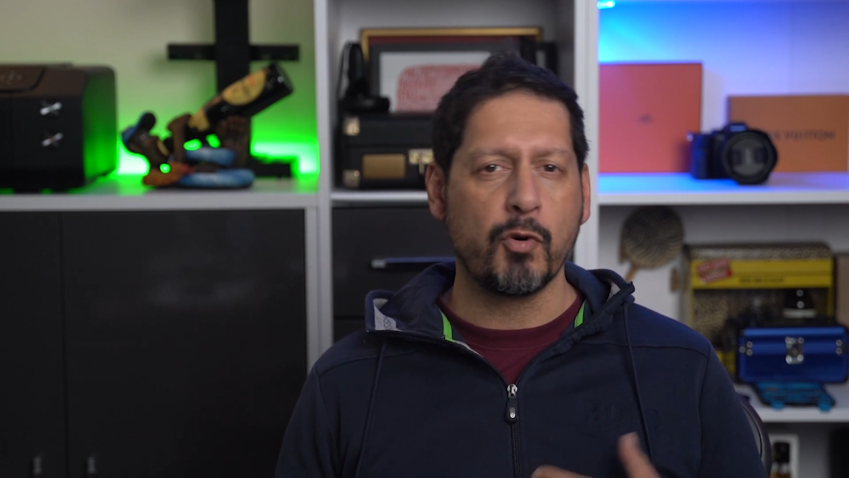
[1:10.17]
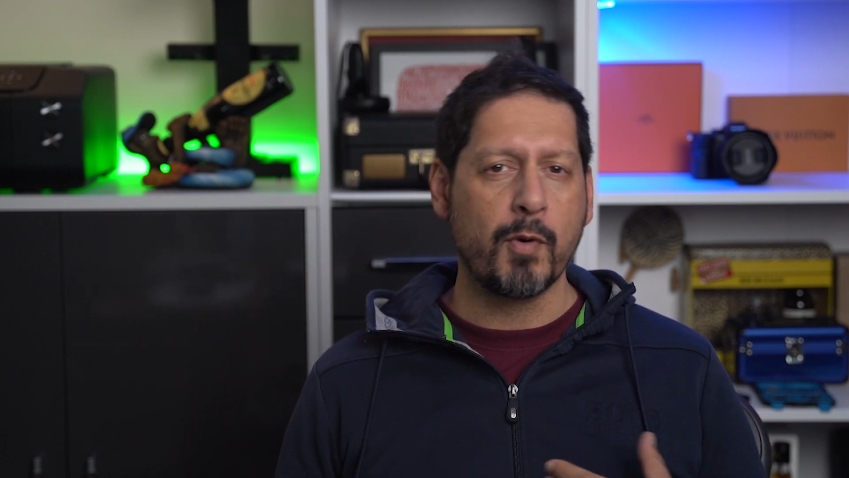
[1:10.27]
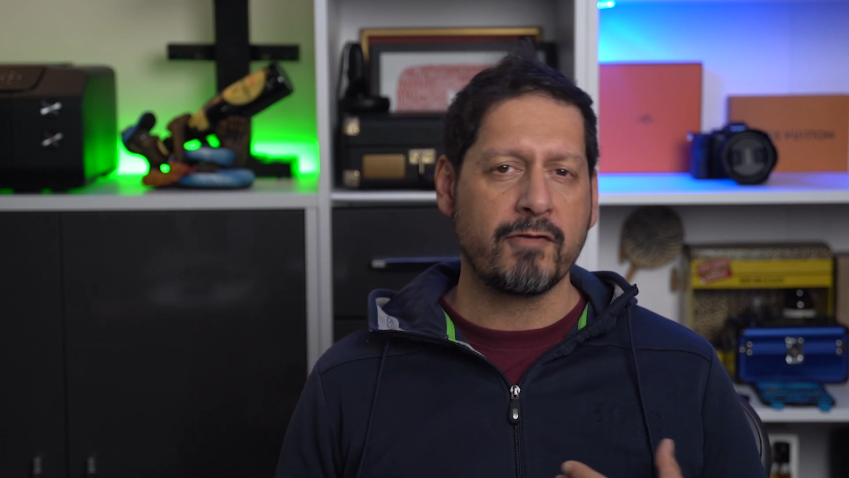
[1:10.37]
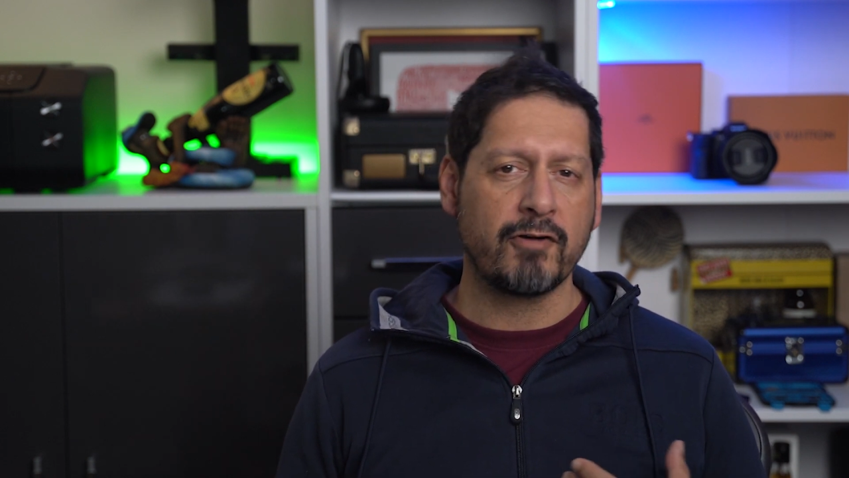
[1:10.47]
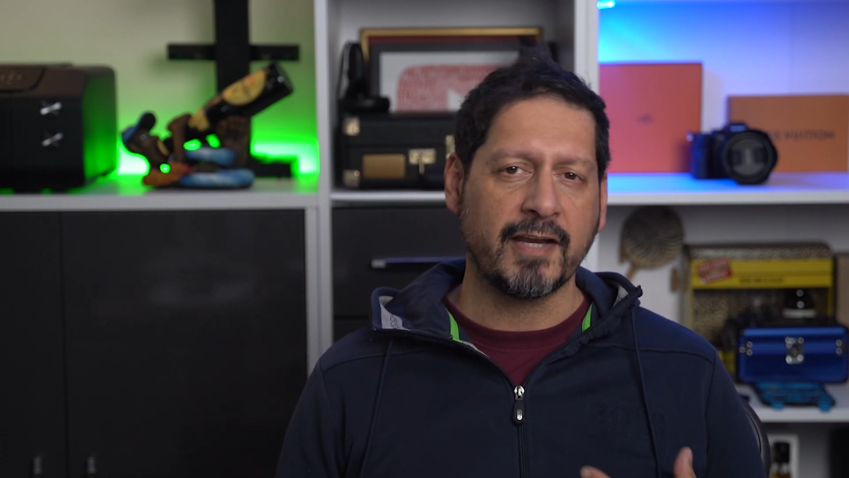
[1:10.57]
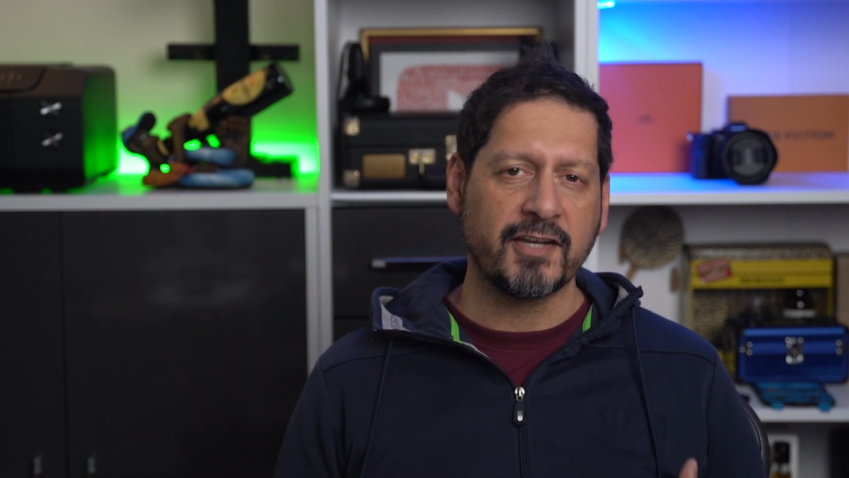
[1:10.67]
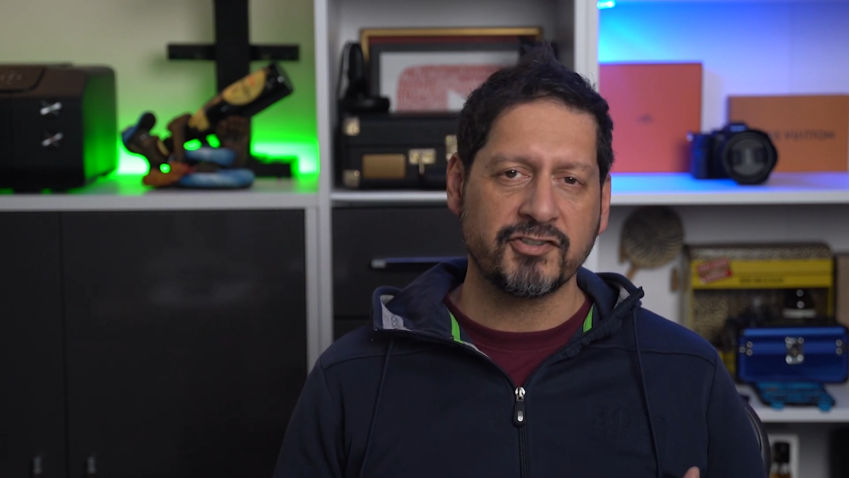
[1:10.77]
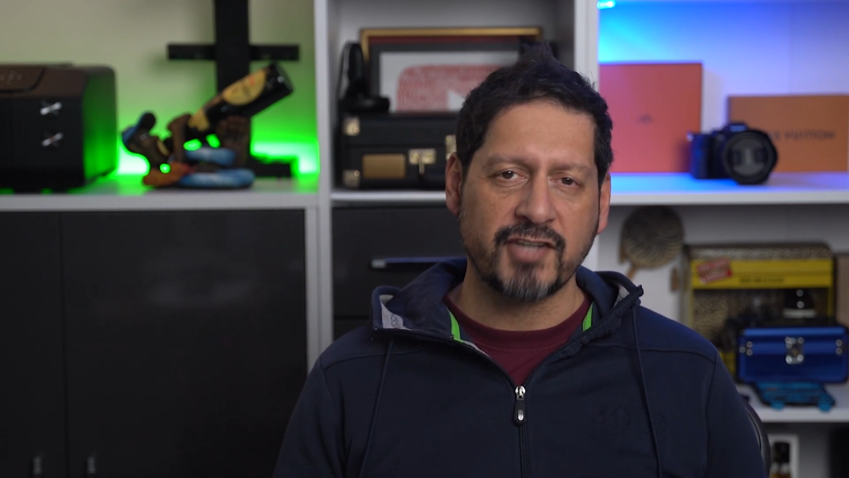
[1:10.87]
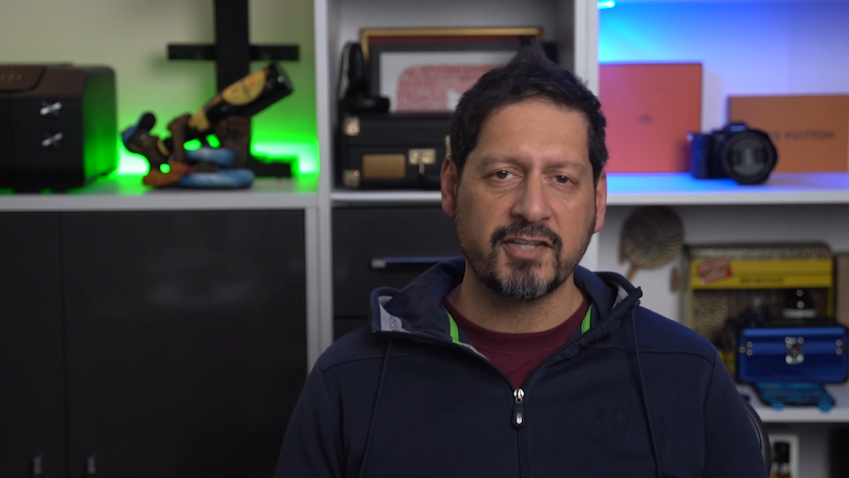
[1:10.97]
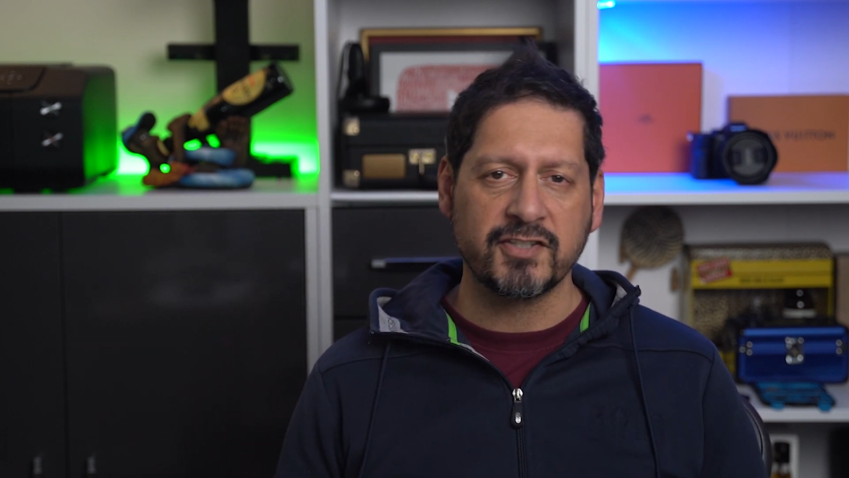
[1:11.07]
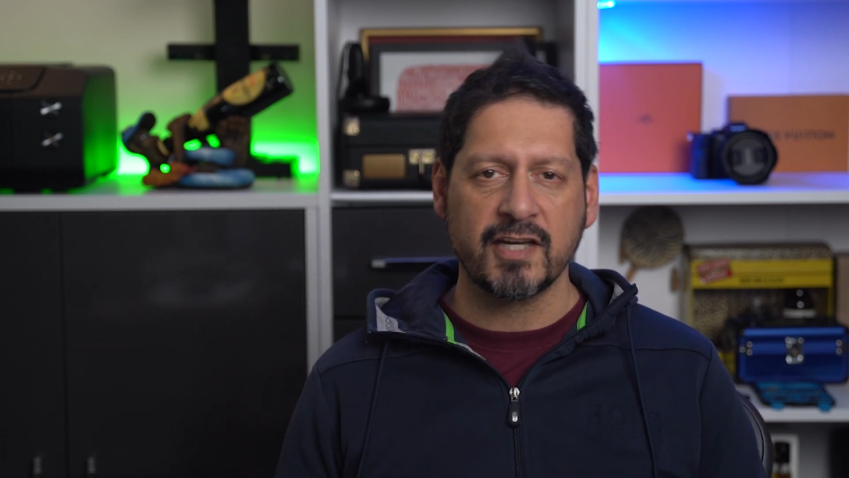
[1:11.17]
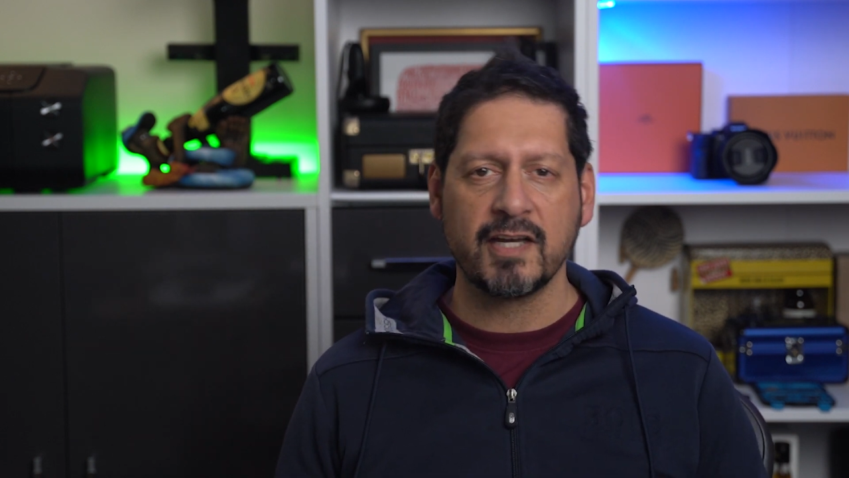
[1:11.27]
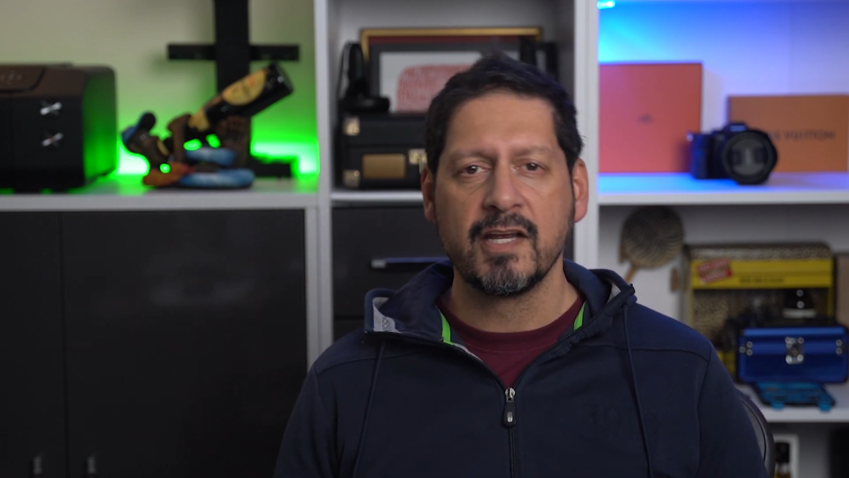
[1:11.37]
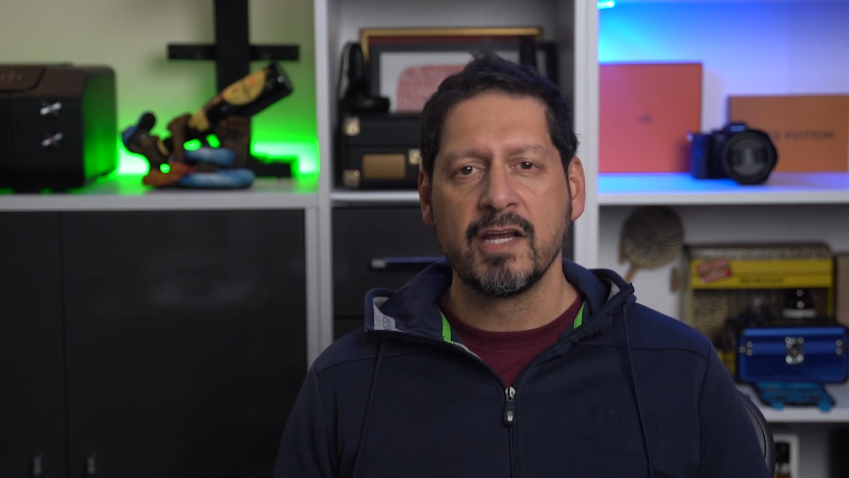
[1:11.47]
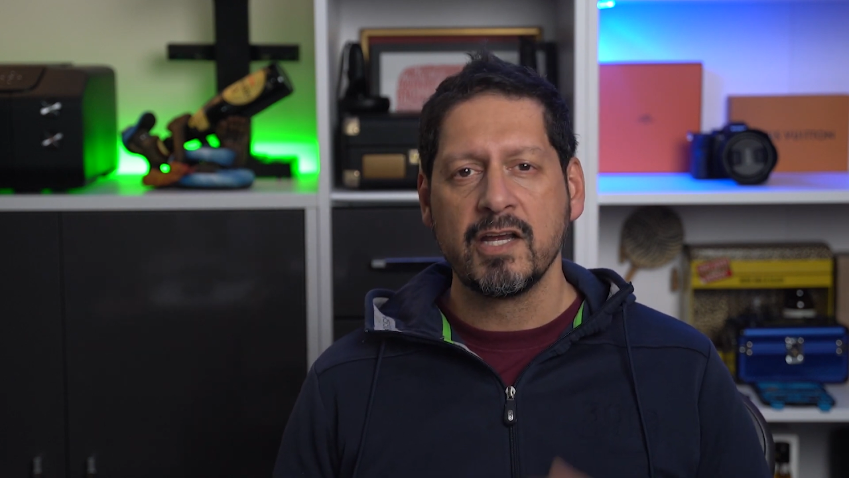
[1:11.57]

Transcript: or whether I get sent it,